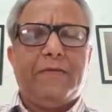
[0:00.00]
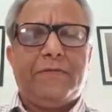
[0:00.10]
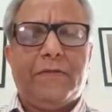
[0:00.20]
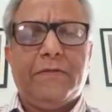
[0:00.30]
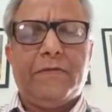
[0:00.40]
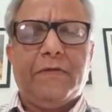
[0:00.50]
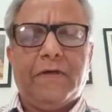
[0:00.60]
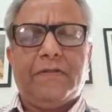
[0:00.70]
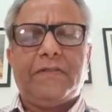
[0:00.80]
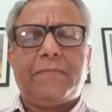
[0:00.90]
So
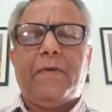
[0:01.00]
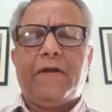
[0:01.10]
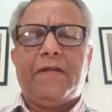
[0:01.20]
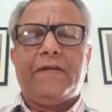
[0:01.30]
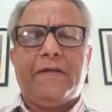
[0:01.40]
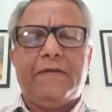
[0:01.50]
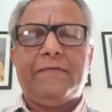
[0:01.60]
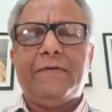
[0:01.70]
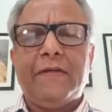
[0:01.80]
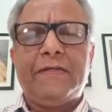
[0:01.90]
this morning
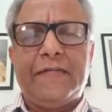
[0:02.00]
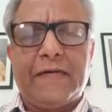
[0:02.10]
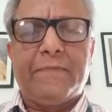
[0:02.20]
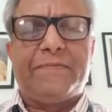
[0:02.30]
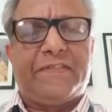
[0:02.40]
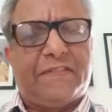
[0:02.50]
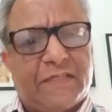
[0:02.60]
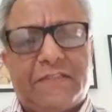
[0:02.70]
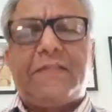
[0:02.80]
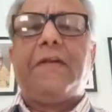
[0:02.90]
we'll take up
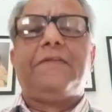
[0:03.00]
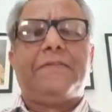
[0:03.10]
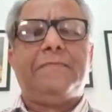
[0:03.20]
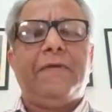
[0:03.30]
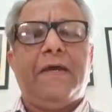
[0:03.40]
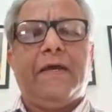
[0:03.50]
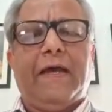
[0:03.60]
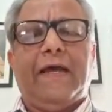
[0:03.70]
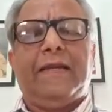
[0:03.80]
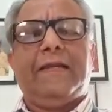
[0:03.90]
structuralism
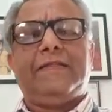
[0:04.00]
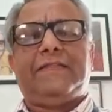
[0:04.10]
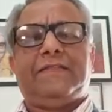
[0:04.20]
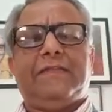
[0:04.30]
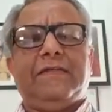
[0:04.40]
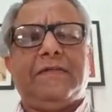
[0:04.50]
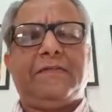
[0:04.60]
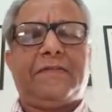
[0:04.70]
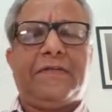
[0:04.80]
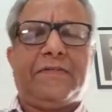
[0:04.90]
and let's
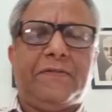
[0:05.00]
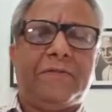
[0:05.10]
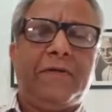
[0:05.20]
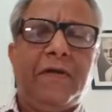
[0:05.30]
try to